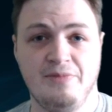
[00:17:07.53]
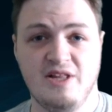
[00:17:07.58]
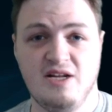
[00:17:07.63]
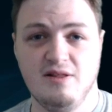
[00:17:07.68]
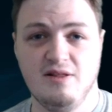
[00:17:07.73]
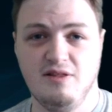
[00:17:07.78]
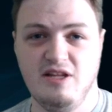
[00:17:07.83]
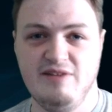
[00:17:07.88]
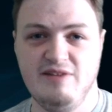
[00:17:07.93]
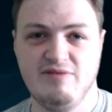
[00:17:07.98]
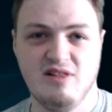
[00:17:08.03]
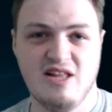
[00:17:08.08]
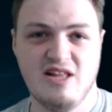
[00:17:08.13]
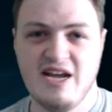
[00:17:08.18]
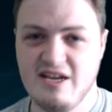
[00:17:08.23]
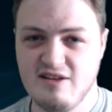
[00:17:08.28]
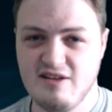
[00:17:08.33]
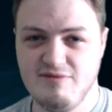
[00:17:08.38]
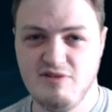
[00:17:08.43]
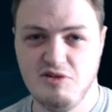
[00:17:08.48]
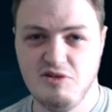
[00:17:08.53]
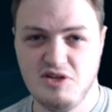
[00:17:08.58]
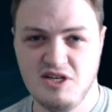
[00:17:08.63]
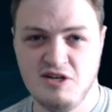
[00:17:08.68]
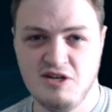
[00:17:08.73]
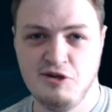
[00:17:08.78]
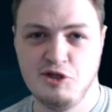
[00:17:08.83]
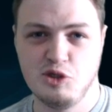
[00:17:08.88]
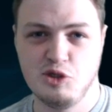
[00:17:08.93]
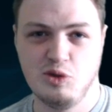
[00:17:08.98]
Leave a like if you
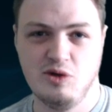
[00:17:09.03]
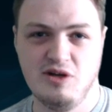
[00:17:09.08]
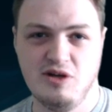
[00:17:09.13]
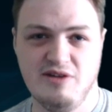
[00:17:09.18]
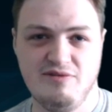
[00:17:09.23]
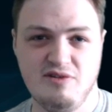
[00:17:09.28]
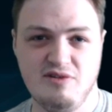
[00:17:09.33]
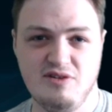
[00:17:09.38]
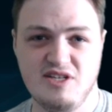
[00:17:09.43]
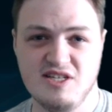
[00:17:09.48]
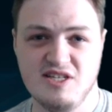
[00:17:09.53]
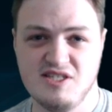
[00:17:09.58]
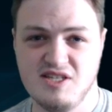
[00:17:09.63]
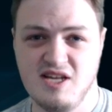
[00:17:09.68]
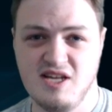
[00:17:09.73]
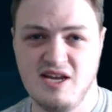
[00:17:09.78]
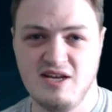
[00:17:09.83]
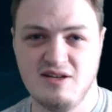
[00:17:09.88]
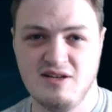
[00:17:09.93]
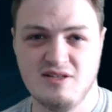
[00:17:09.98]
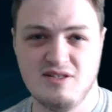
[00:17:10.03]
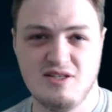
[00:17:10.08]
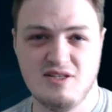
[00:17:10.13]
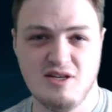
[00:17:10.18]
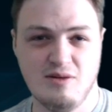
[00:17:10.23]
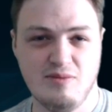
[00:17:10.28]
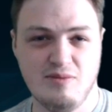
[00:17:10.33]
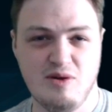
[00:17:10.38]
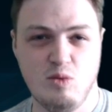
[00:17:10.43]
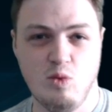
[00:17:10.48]
did enjoy. If you disliked,
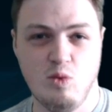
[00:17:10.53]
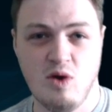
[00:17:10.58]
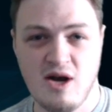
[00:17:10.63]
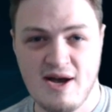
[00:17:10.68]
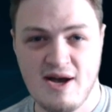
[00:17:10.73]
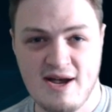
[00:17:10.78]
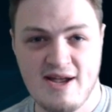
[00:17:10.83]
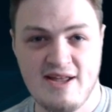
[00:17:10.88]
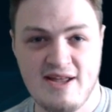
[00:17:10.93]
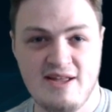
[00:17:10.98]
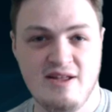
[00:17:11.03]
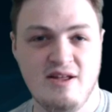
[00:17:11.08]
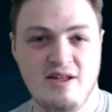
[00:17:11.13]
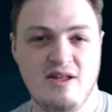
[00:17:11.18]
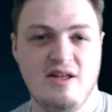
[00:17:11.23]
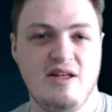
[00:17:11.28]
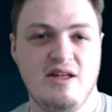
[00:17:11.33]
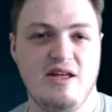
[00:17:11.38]
tell me why,